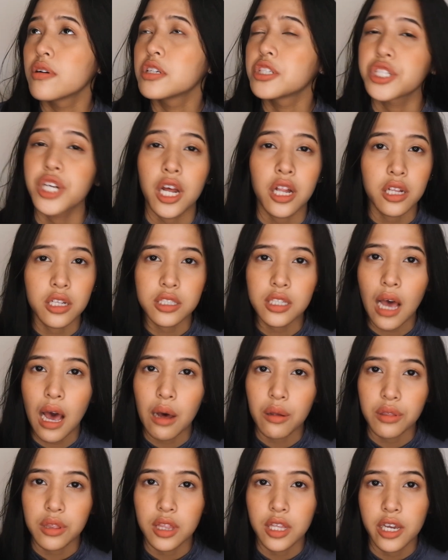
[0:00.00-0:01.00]
channels
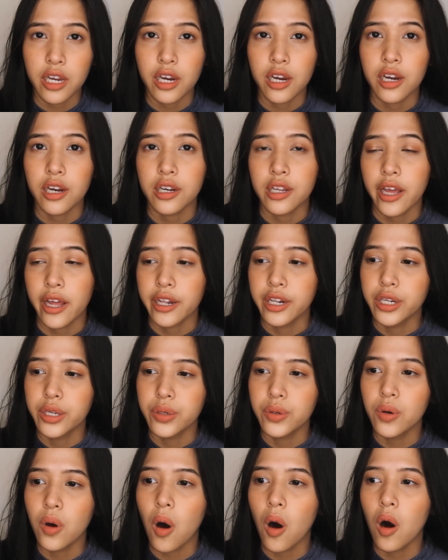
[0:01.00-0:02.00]
out there that
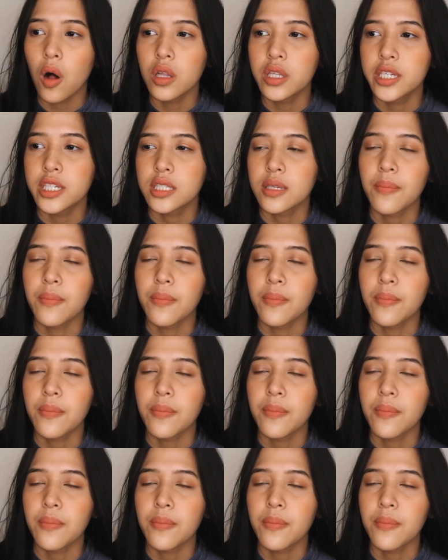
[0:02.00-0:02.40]
do all these